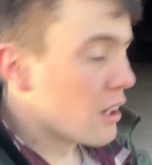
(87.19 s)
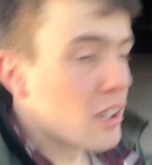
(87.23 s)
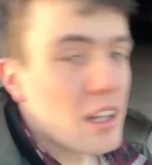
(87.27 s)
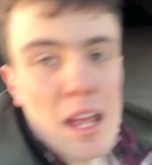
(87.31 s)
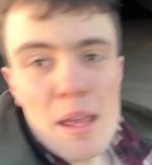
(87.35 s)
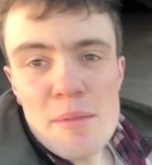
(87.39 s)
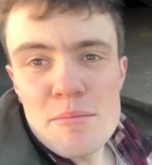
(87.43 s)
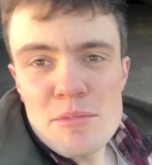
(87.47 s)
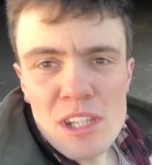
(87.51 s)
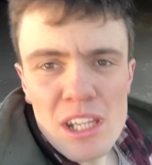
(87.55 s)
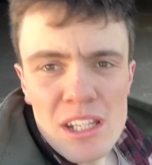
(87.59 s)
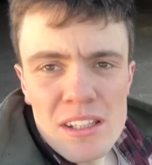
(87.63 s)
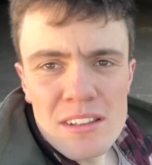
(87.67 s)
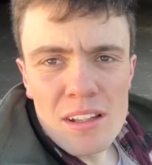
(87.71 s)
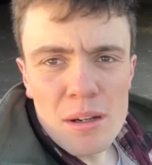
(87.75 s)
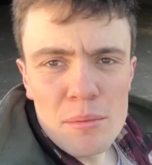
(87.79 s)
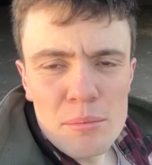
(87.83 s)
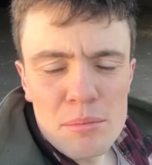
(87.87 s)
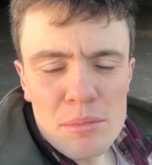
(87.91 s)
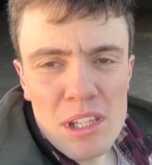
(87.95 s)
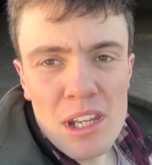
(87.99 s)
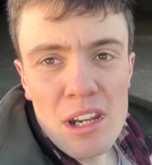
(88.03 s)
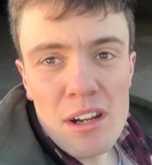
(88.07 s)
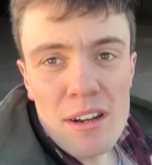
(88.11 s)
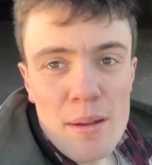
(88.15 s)
lime's getting
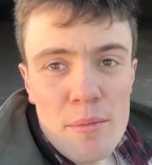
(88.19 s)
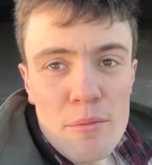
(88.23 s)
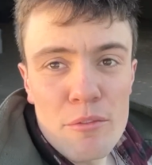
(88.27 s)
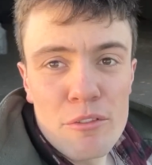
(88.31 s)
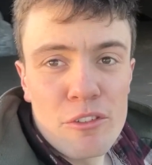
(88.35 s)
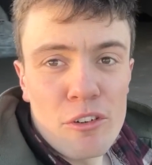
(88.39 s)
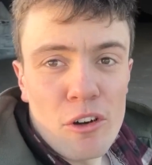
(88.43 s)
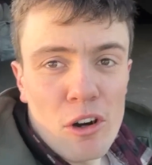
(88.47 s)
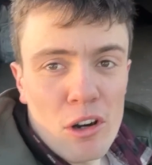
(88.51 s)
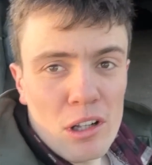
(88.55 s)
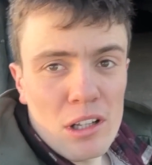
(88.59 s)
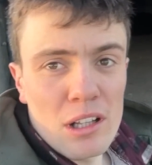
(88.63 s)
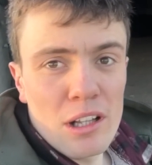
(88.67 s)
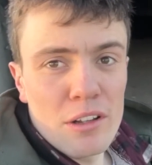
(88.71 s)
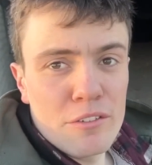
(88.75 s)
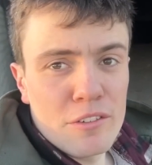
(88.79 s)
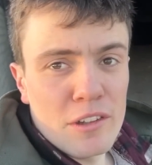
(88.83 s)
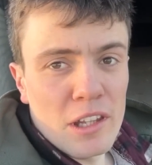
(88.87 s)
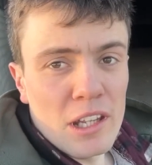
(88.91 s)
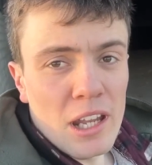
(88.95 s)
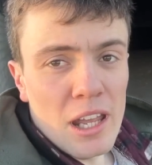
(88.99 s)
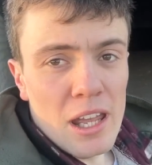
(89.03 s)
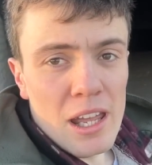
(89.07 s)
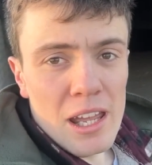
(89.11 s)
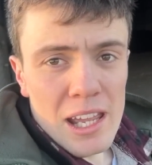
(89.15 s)
dumped here and I'm
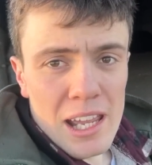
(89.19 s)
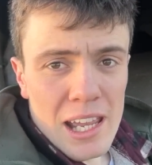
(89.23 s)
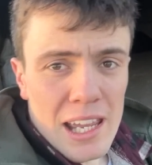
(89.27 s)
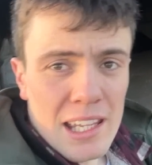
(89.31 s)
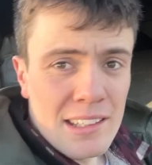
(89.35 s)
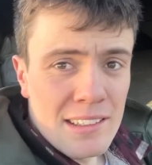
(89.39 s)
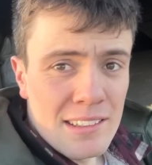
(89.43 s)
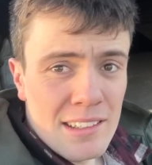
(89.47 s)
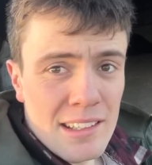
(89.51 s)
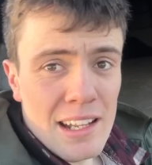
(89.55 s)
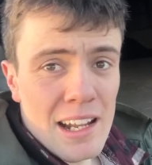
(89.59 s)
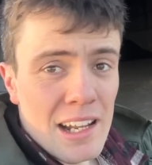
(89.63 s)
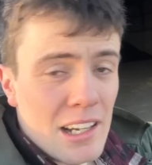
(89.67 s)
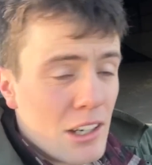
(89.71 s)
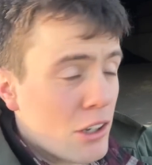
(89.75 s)
forklifting it into that